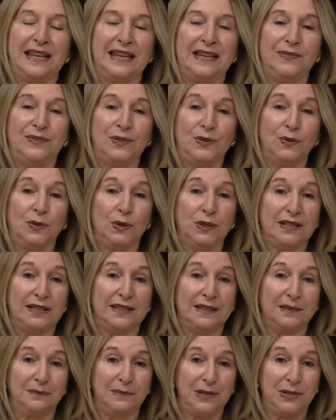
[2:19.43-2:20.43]
if you look
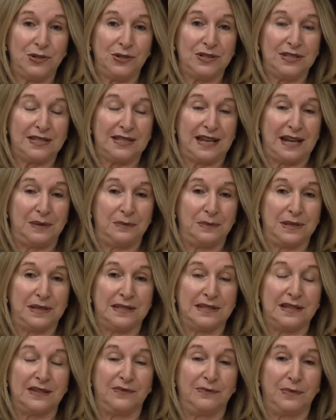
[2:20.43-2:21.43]
at the mission
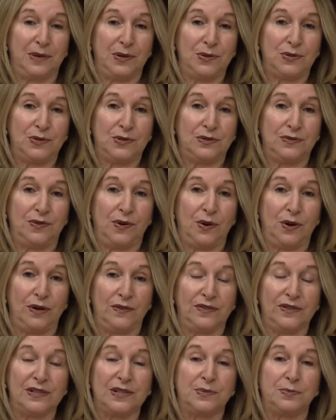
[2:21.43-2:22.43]
statements of most of
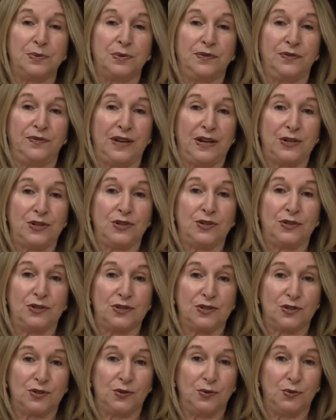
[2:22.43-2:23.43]
Harvard's
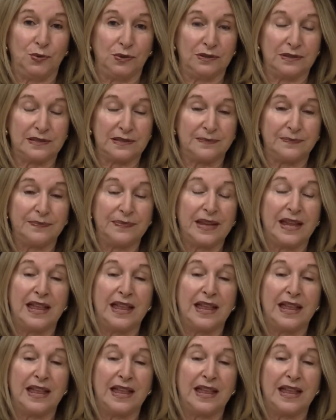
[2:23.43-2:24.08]
professional schools,